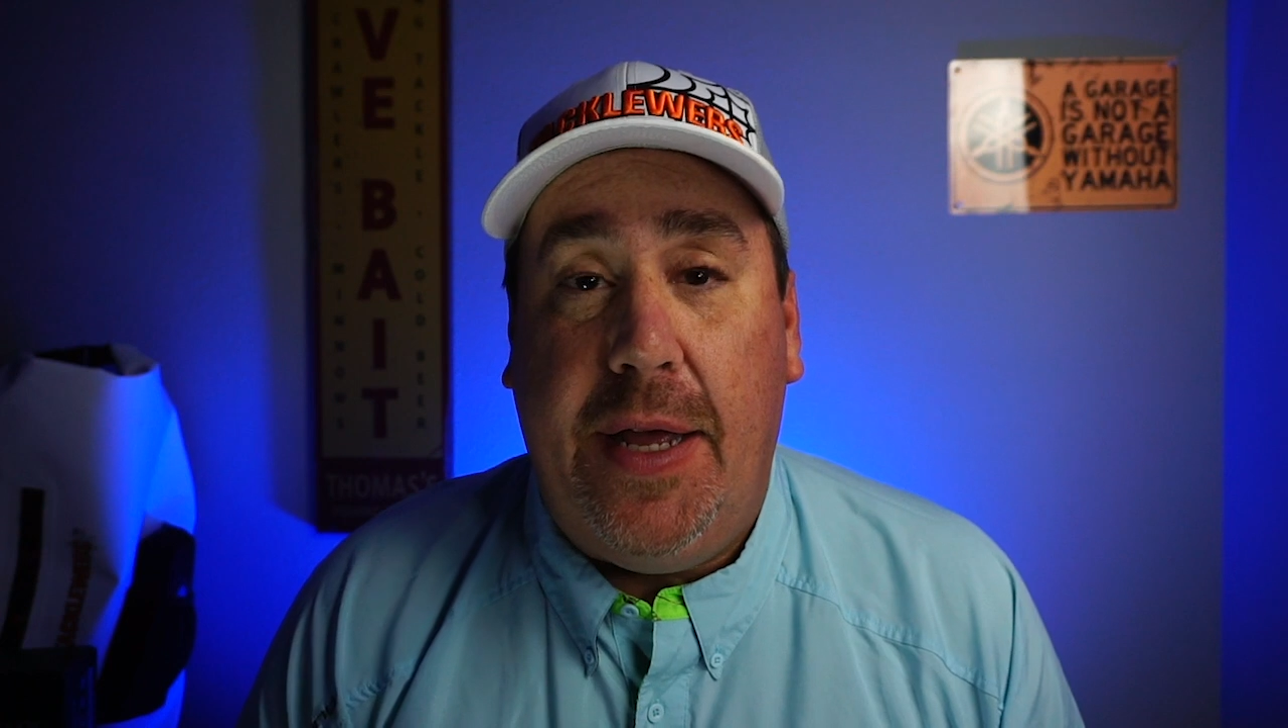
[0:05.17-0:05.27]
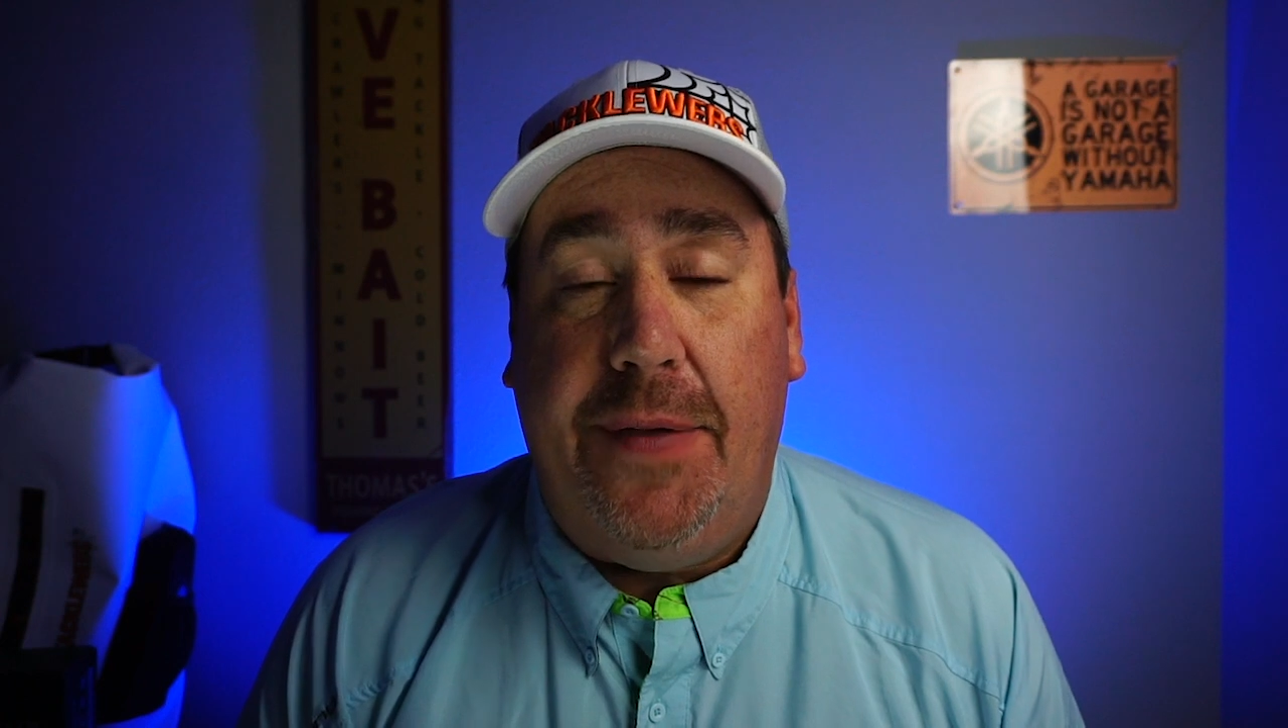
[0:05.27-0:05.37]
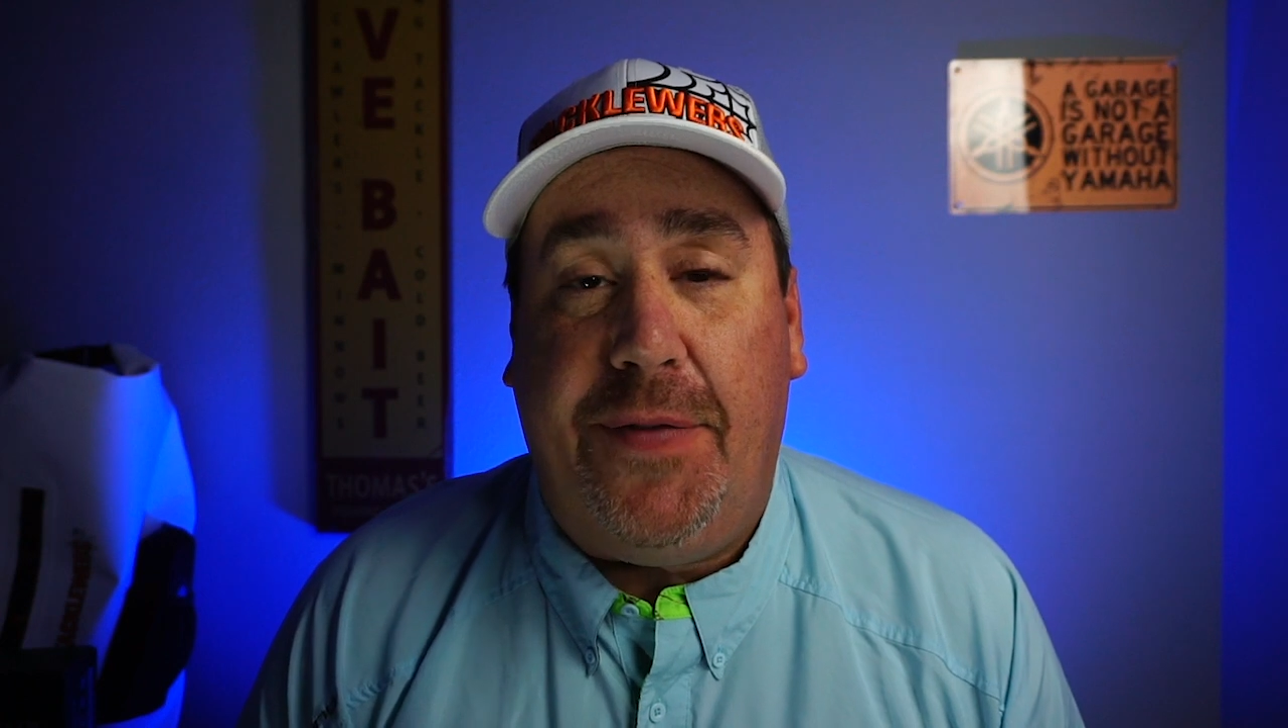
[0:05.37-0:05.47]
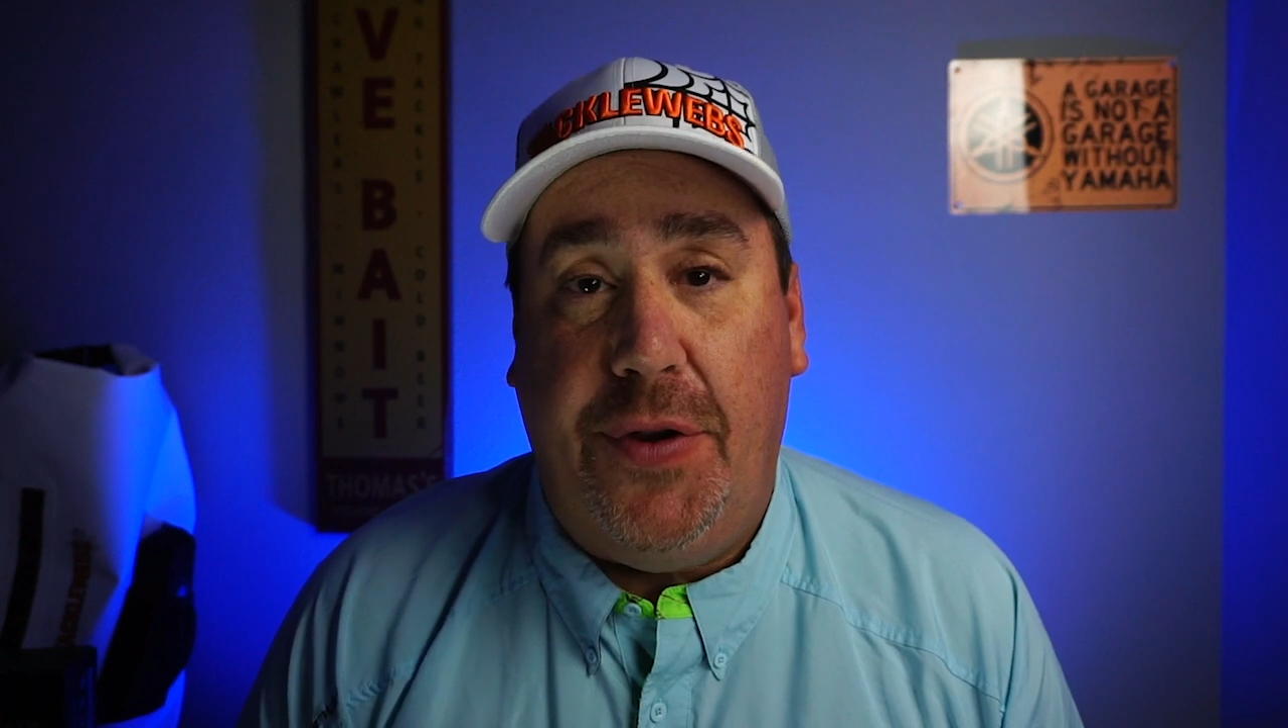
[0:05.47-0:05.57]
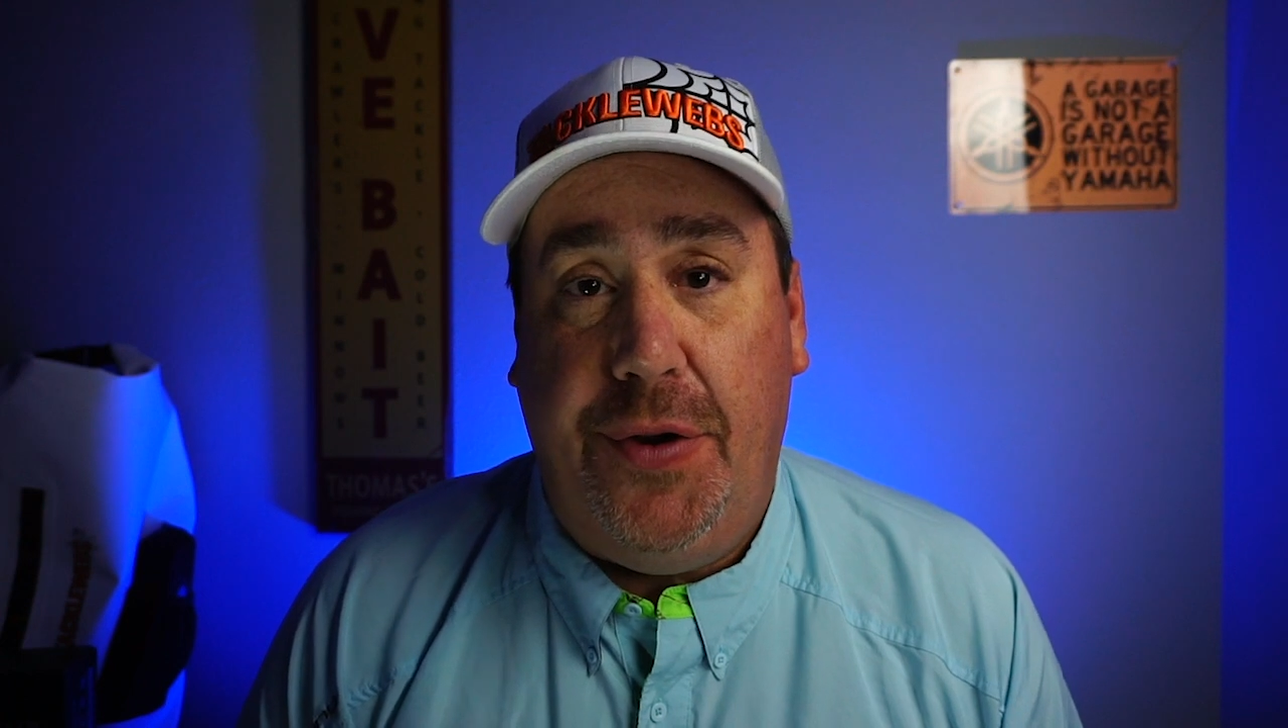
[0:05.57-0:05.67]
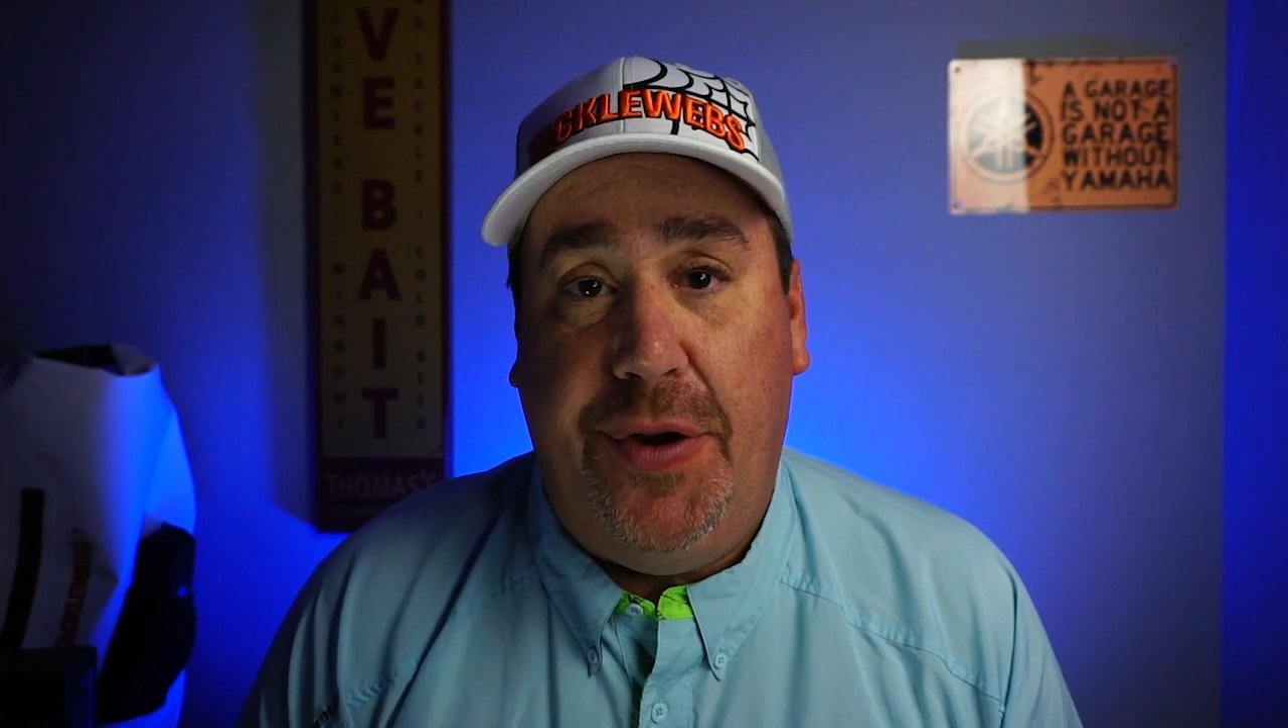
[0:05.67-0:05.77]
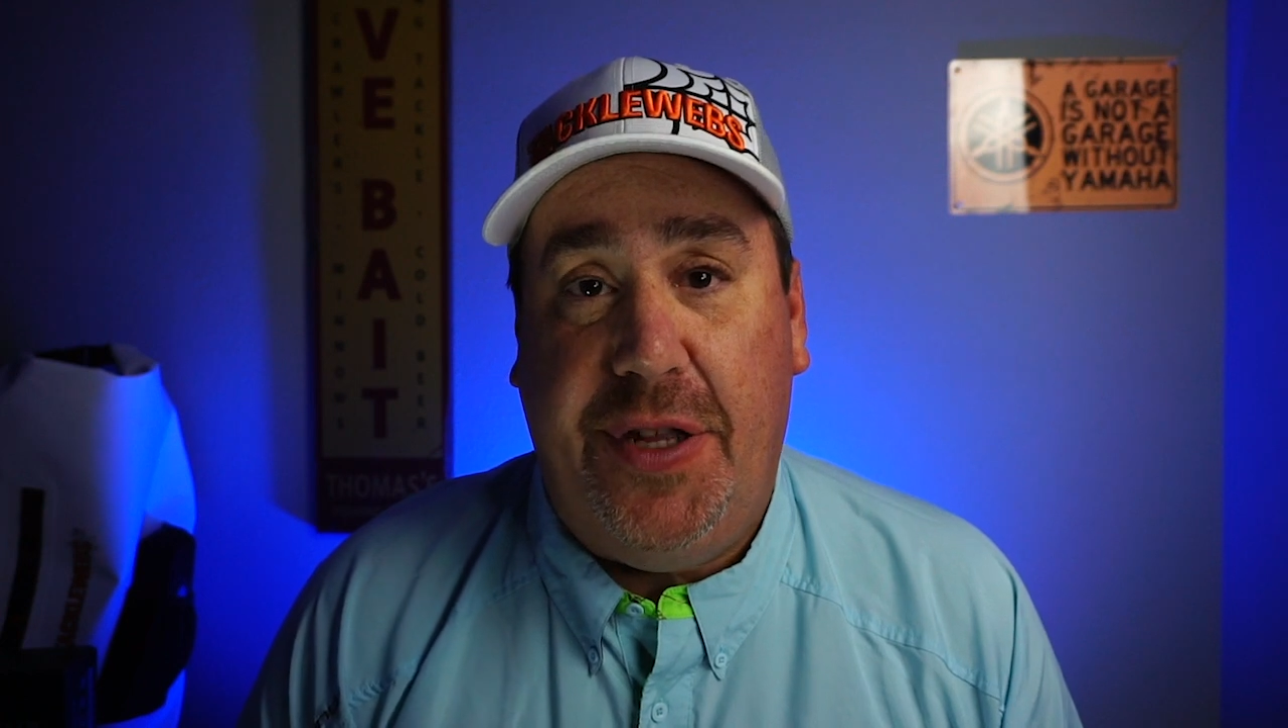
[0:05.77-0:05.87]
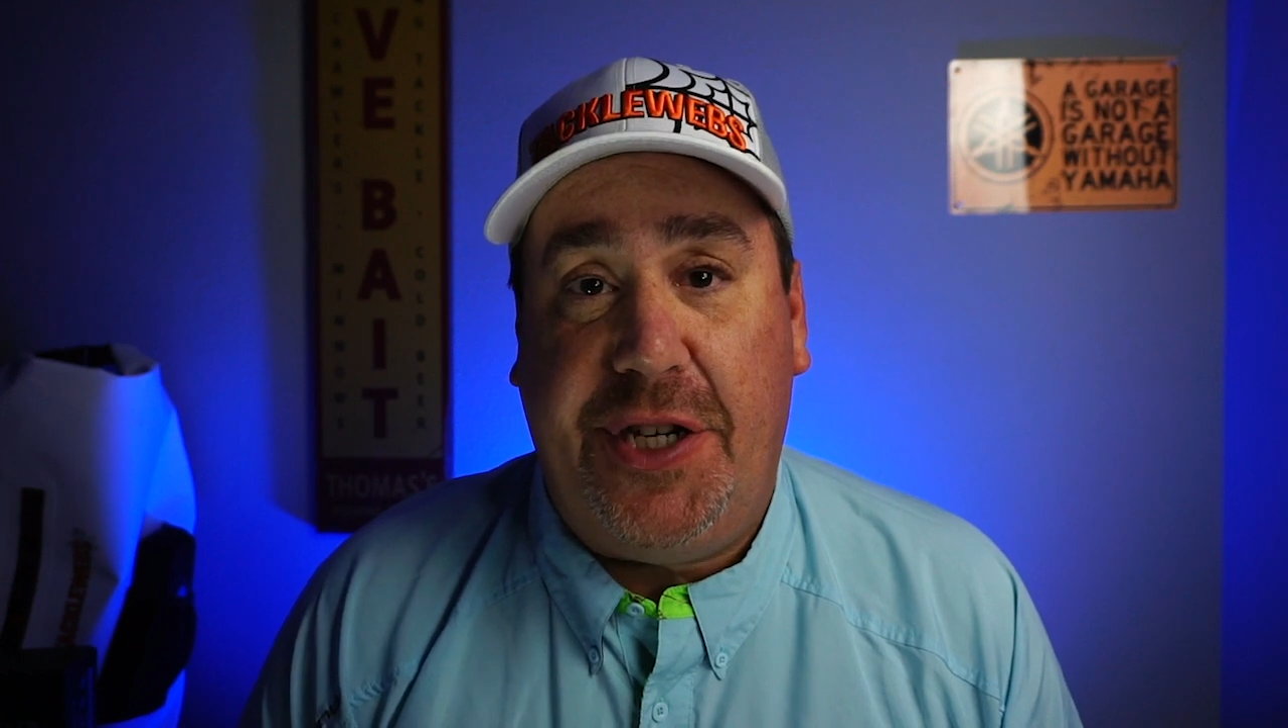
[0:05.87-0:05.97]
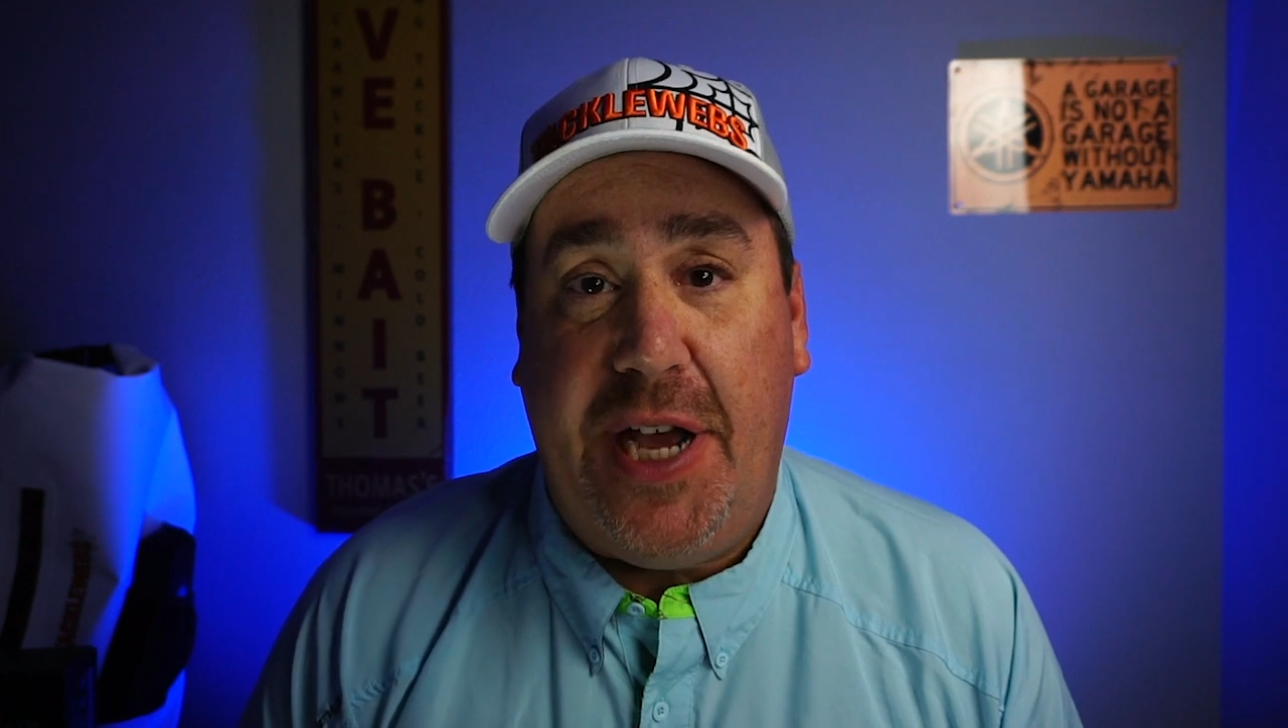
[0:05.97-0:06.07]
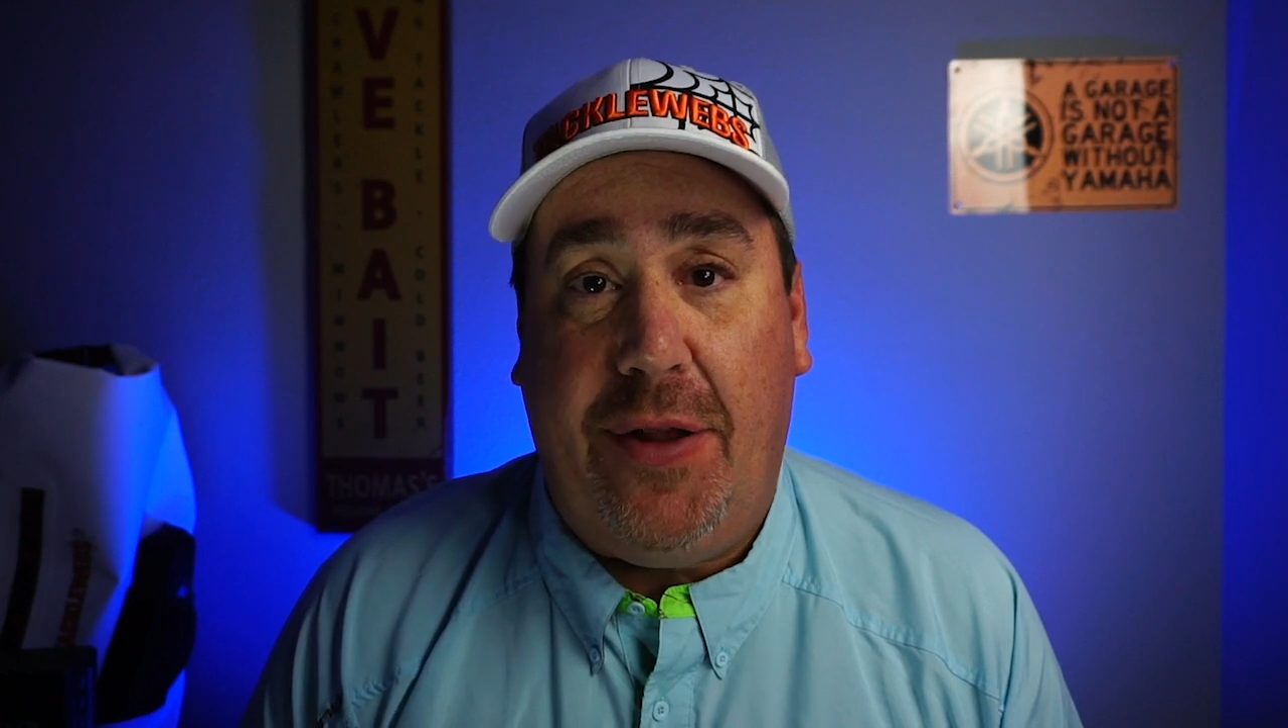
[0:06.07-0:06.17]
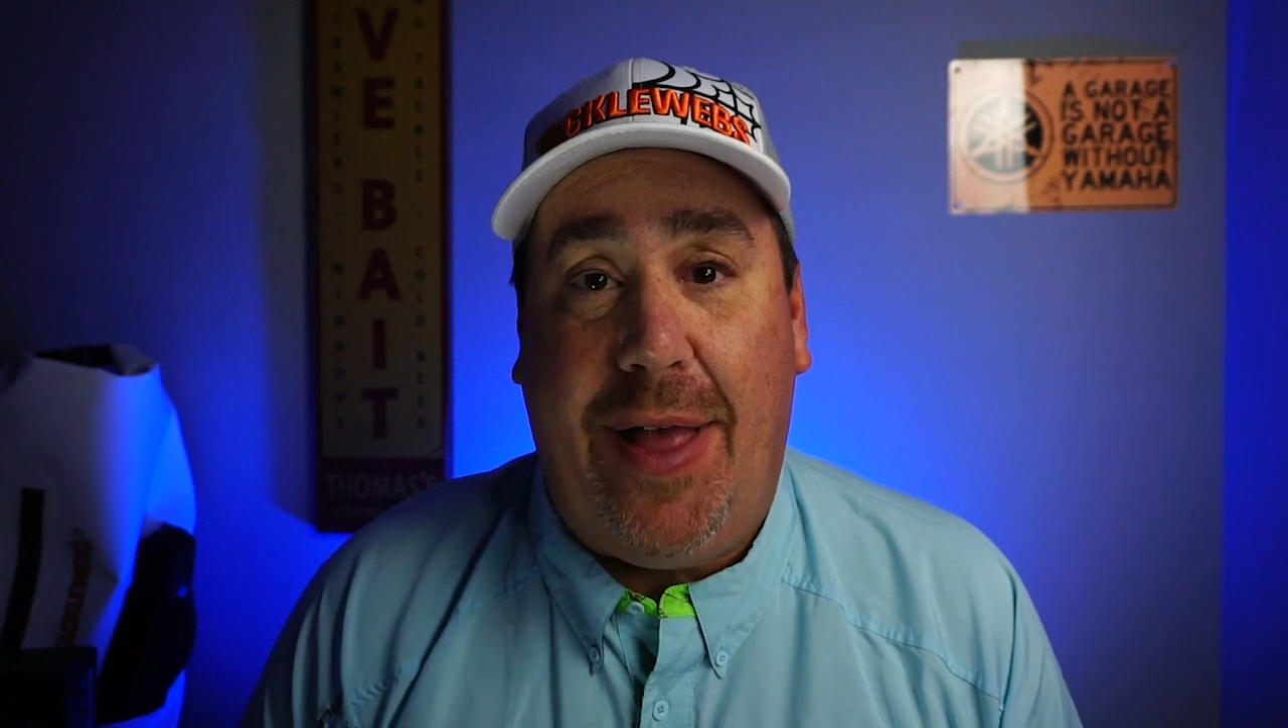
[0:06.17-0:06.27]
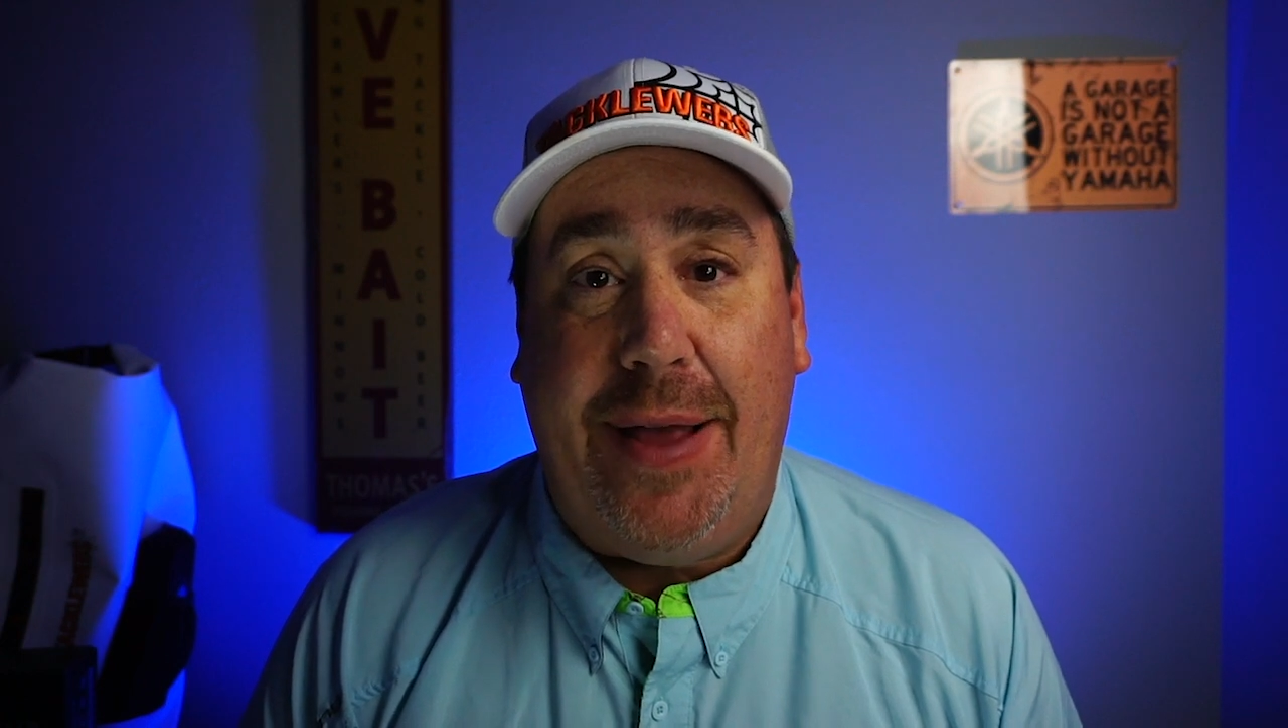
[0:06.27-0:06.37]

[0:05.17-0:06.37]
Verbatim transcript: If you're new to the channel,